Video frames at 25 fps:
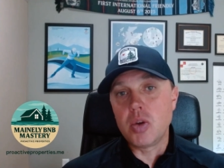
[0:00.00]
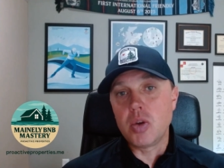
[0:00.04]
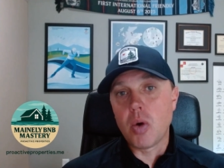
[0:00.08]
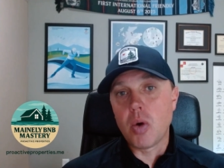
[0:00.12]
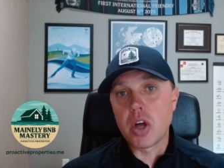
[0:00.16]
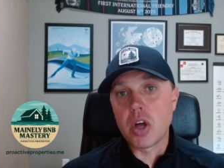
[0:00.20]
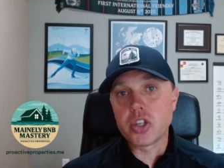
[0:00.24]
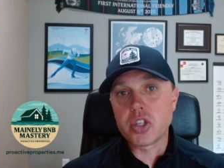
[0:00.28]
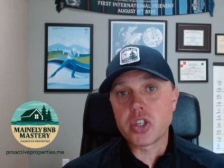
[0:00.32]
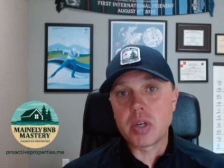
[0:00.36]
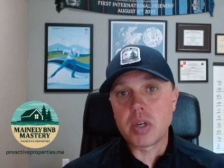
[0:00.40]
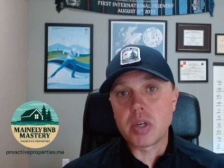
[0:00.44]
you
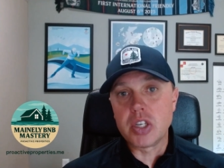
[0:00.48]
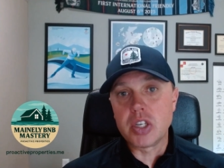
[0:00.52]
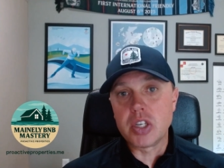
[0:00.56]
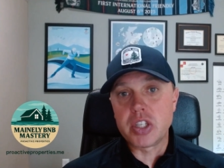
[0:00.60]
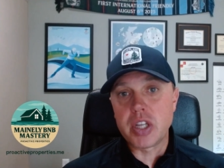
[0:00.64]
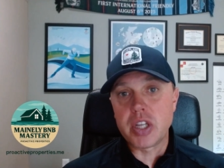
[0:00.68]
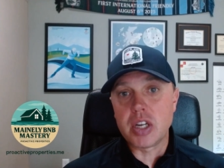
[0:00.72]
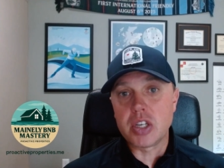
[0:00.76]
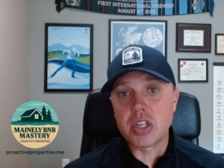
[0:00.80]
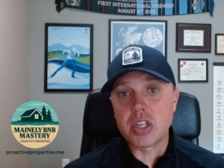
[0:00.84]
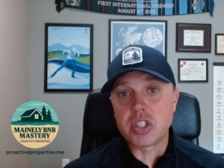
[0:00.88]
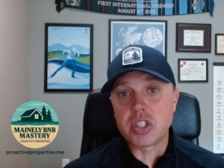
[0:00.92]
also can
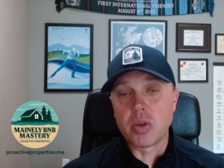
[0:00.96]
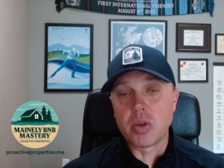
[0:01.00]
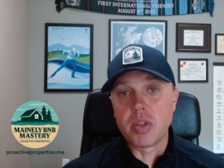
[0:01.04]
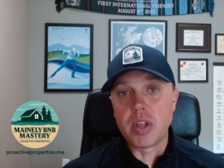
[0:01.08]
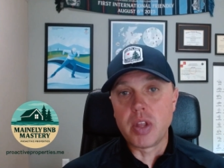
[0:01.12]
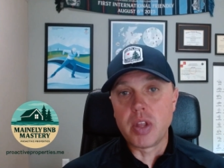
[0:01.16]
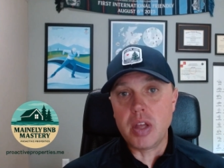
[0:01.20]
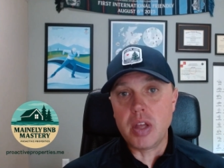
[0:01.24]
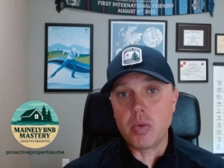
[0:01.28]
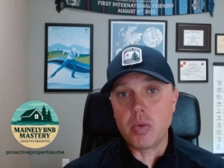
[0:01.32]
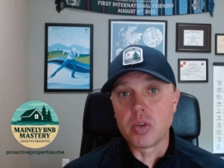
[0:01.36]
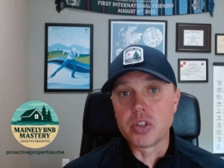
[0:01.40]
set it so
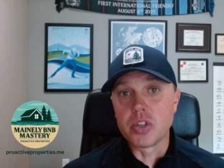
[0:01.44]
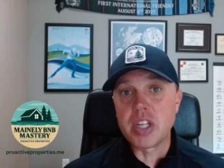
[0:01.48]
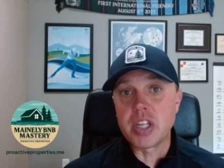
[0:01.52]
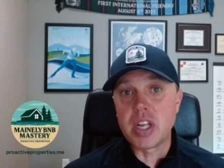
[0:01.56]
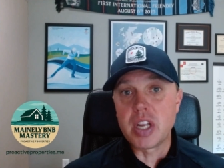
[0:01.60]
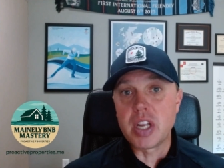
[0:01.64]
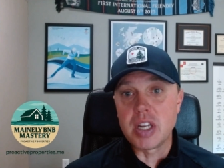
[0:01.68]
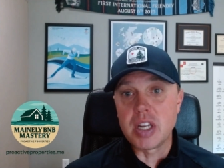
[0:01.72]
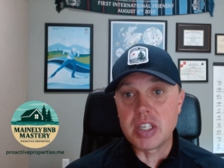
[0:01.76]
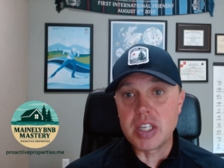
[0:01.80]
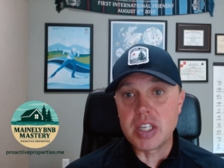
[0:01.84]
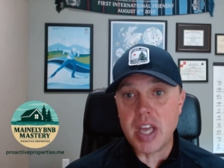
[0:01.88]
that it will
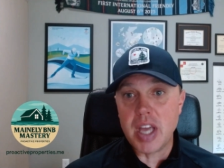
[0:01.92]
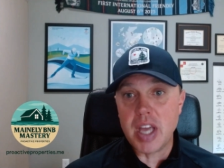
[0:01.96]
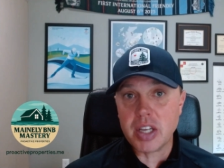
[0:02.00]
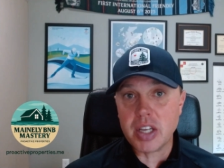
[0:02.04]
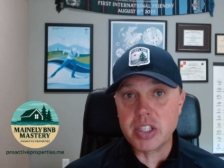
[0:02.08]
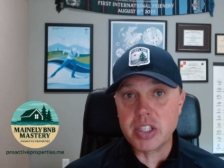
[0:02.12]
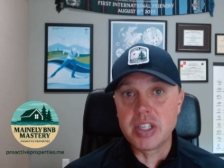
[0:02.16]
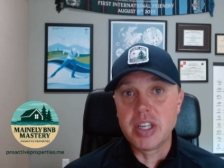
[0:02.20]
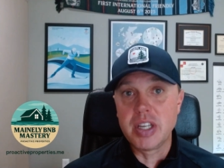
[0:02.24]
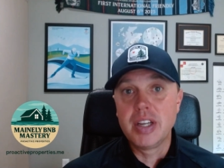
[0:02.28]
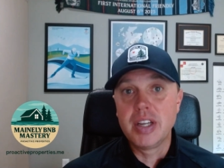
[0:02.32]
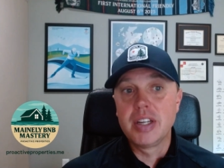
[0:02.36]
send a
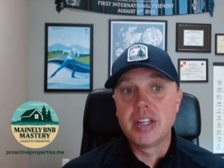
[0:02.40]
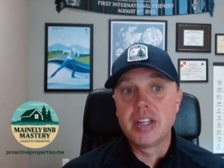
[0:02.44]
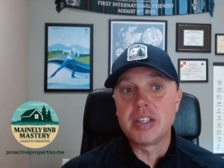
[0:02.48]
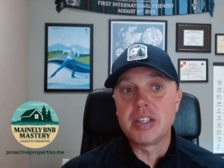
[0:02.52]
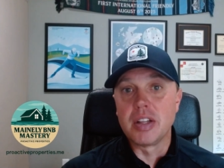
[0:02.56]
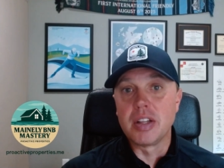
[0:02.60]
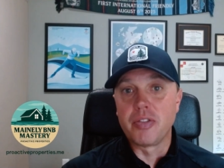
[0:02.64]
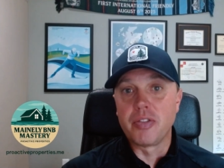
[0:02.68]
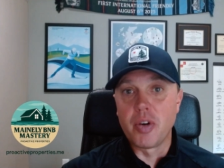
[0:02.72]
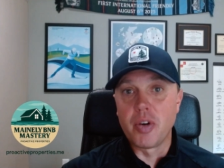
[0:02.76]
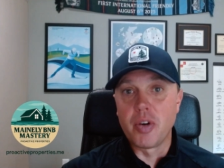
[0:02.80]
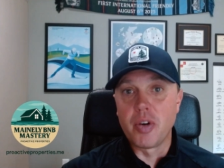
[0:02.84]
text
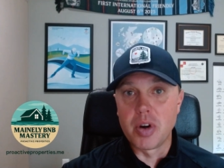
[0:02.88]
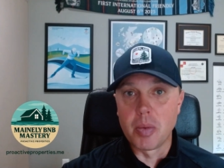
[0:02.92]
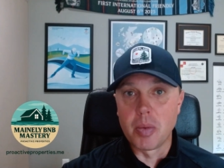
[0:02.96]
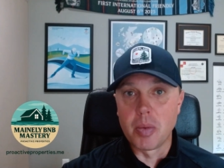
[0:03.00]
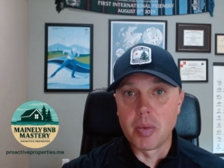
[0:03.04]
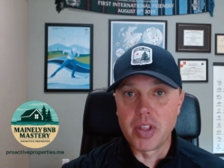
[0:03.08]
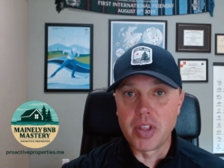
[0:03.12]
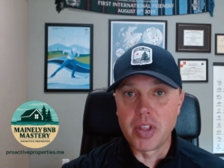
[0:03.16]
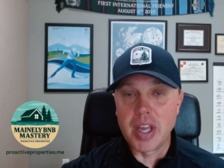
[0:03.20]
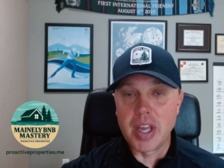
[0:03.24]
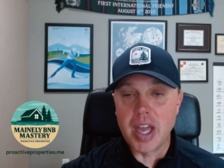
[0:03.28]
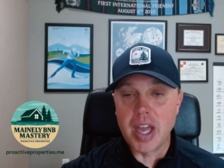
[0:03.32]
to the phone
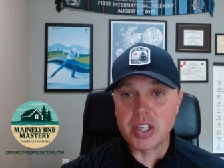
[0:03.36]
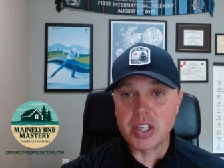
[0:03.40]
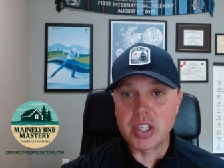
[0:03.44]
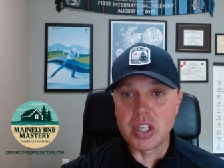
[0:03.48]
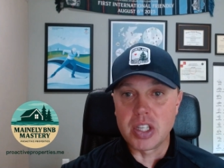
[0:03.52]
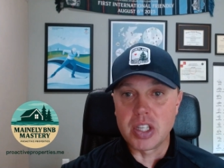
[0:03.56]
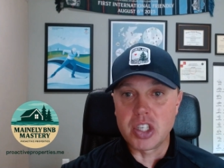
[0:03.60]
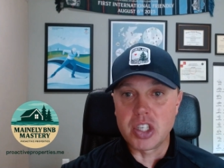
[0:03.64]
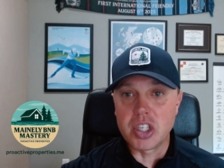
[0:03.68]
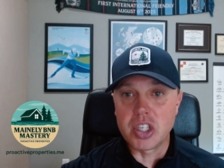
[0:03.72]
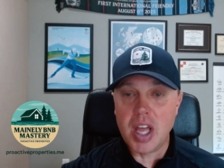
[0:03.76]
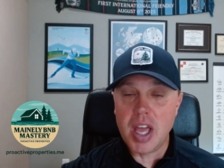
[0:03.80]
number of the
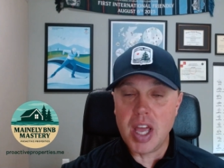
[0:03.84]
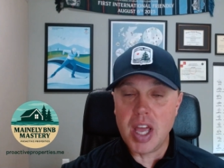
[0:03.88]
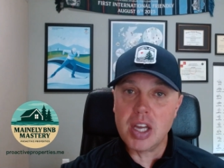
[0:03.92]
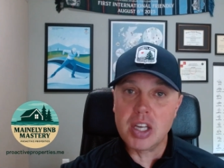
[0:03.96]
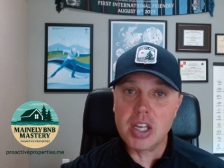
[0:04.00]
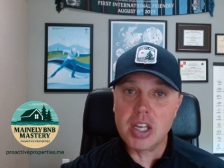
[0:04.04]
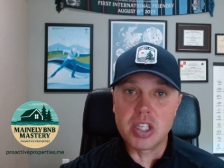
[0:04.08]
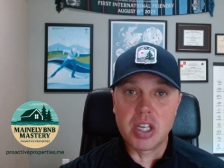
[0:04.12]
guest that's staying,